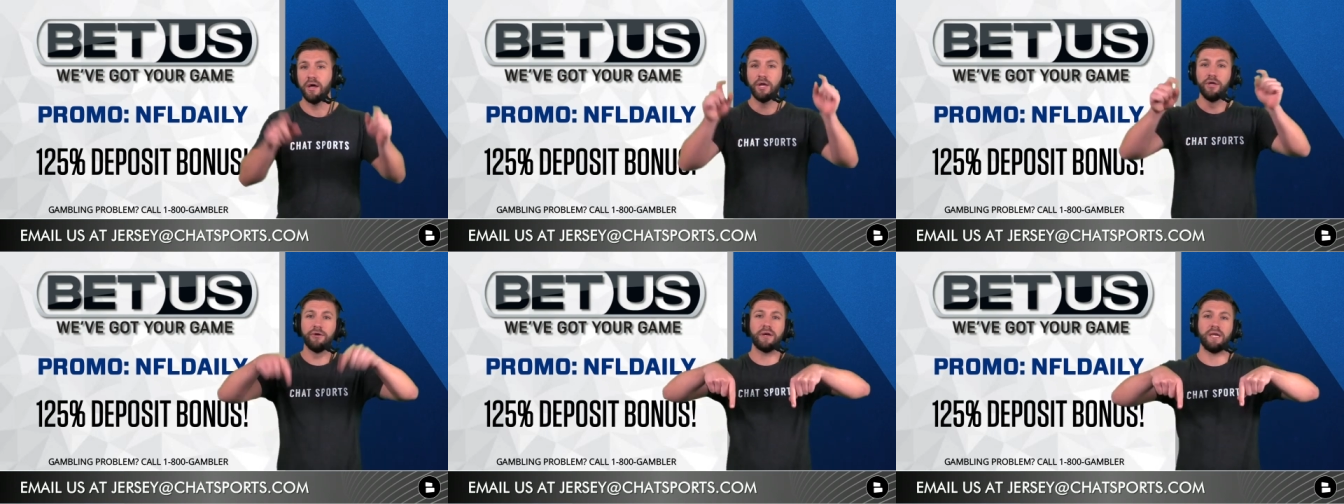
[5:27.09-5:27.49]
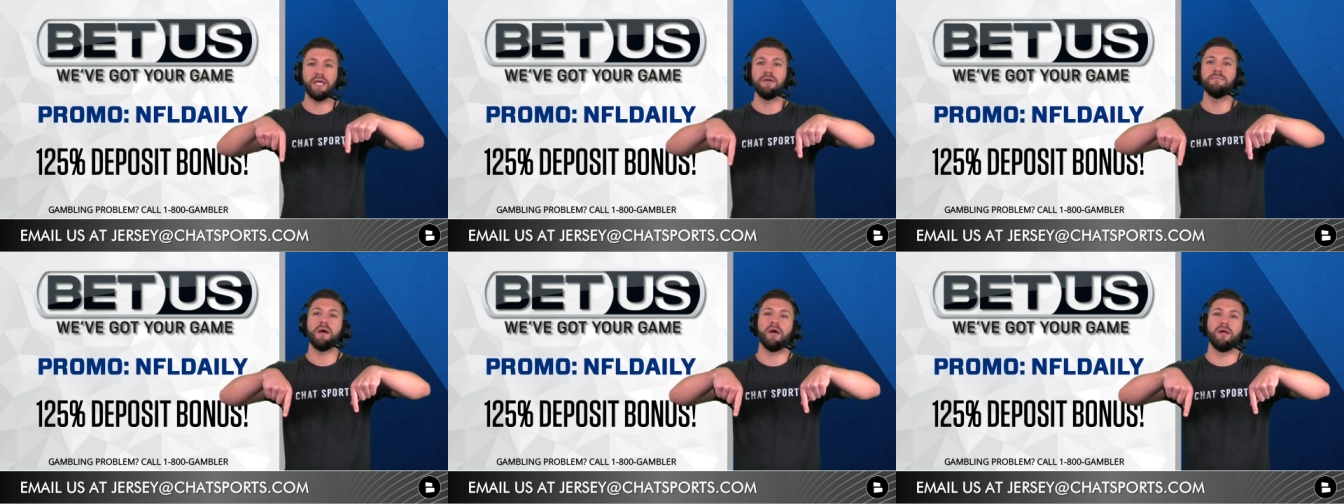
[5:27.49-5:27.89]
you can
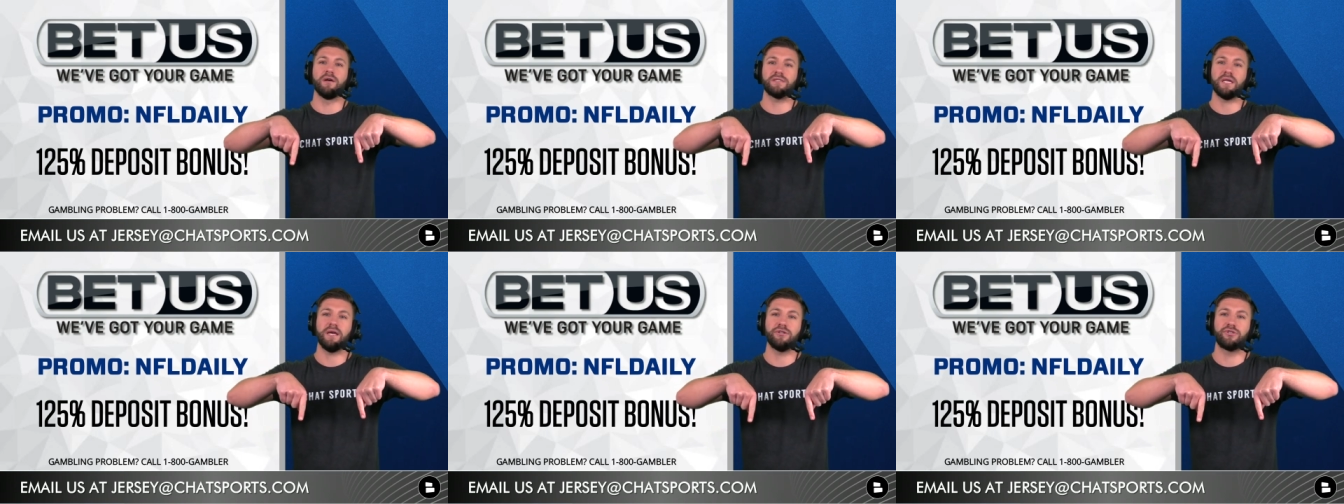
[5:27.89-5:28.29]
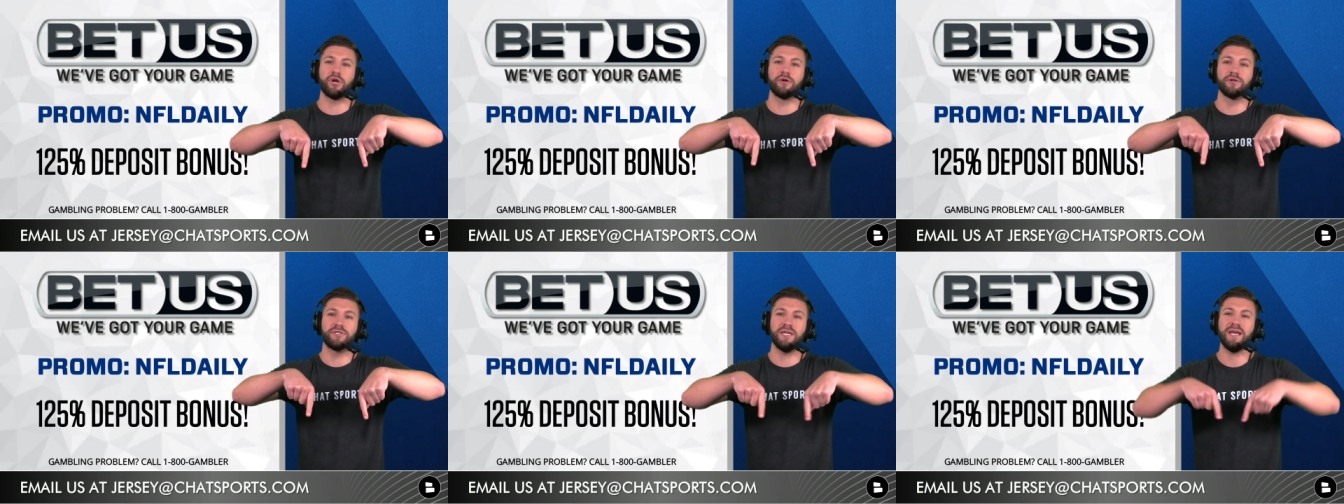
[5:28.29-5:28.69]
email us
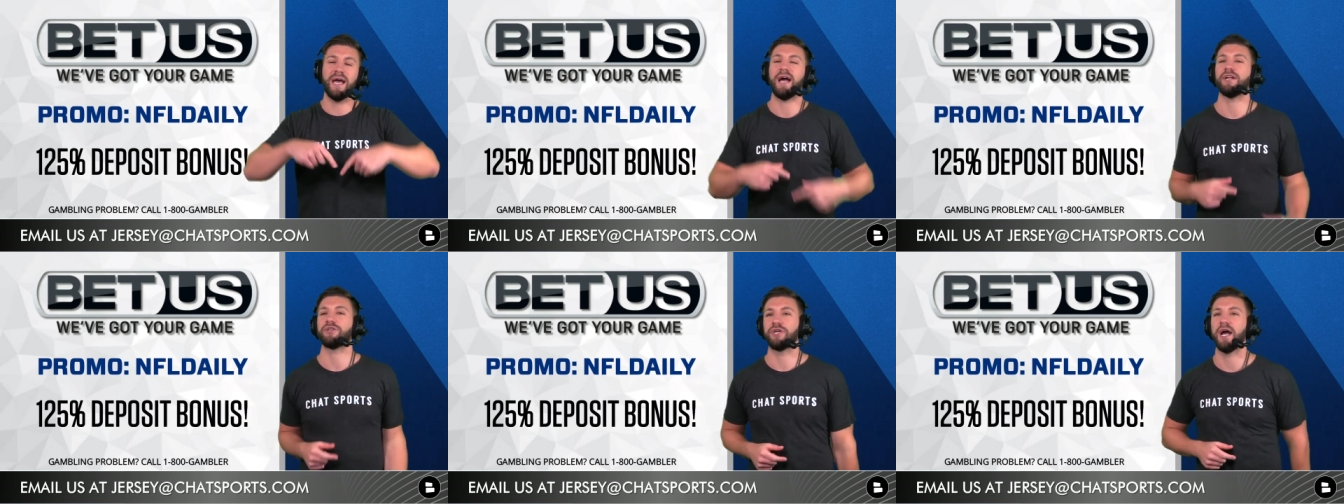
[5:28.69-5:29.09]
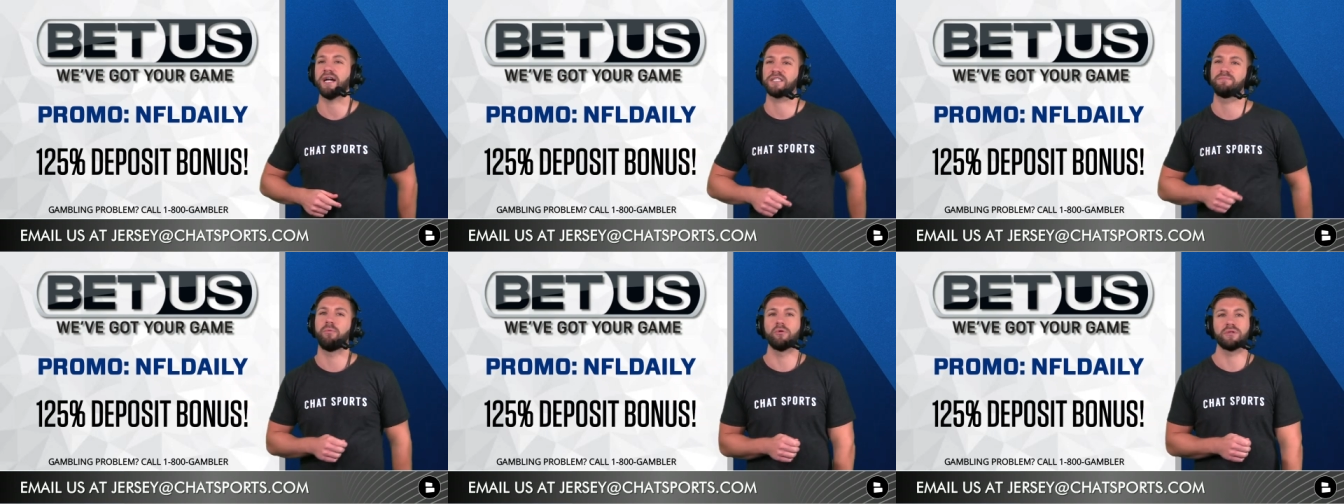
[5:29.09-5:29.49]
jersey at
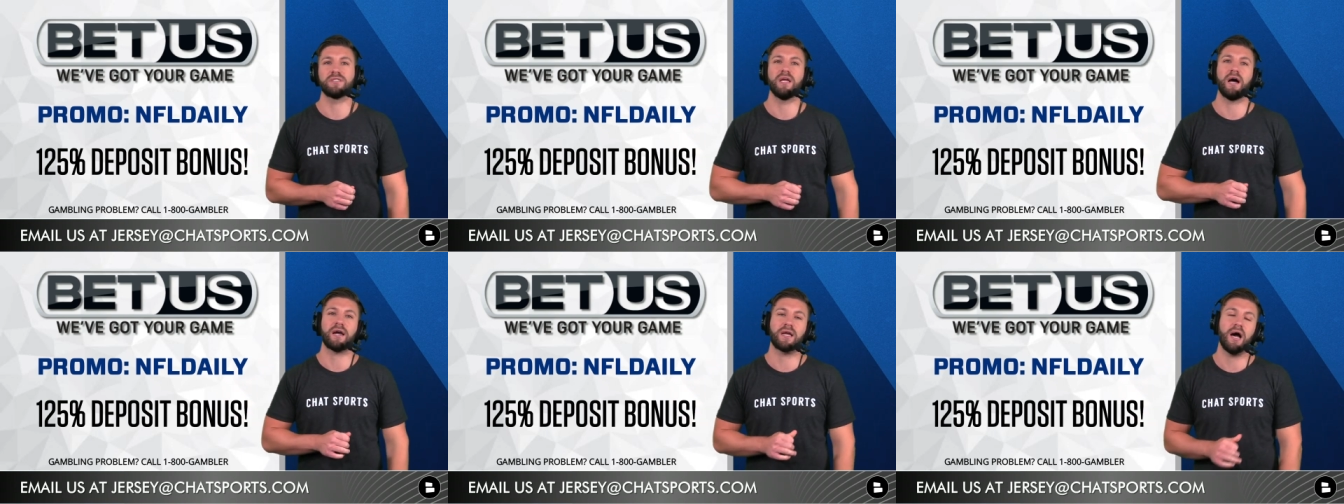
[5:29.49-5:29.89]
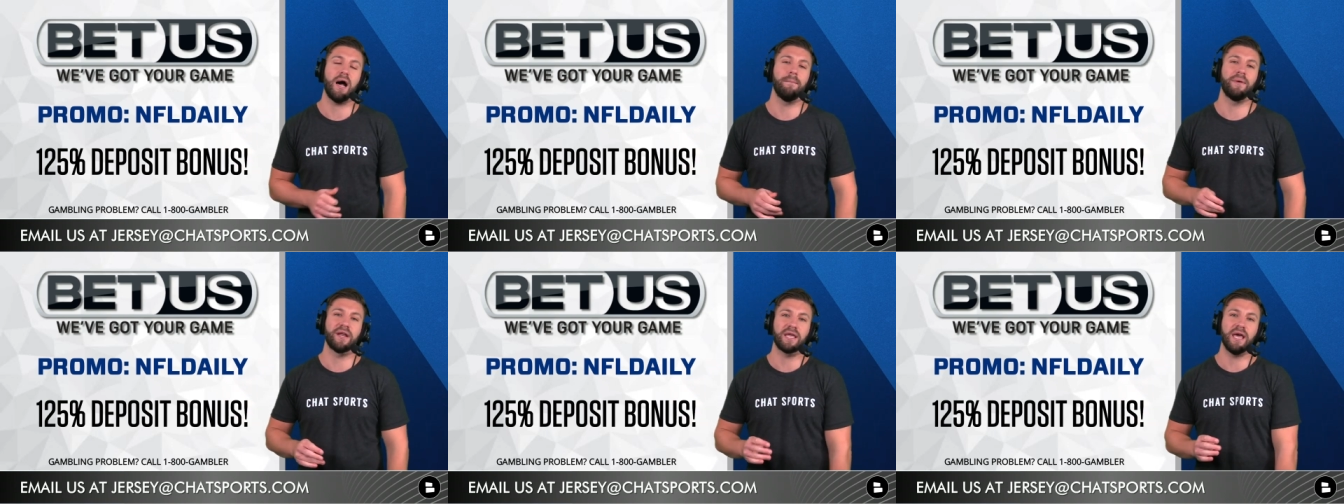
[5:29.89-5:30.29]

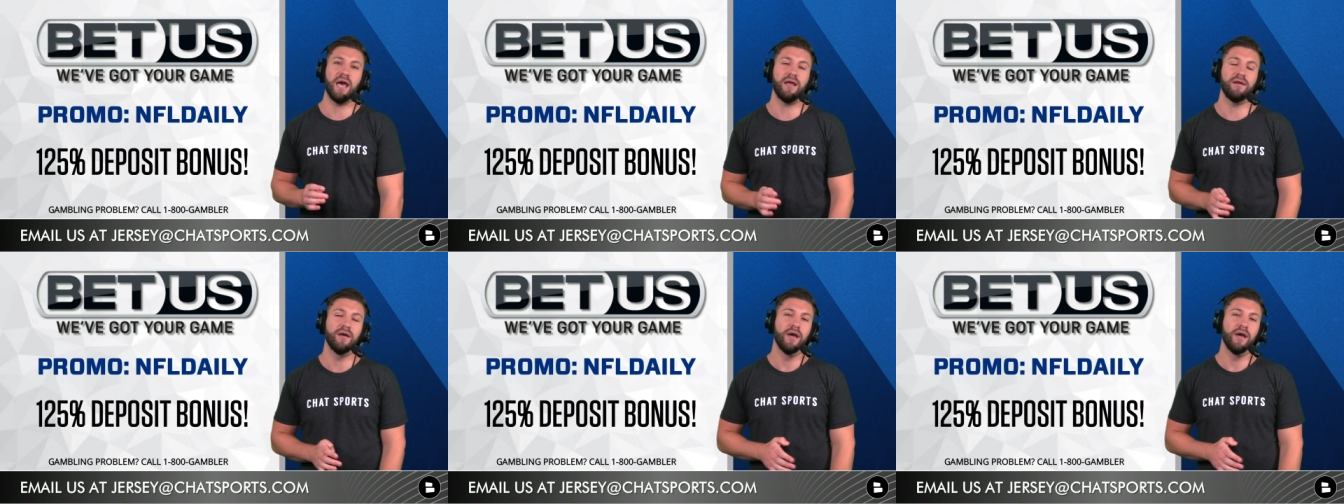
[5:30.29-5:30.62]
chatsports.com. But again,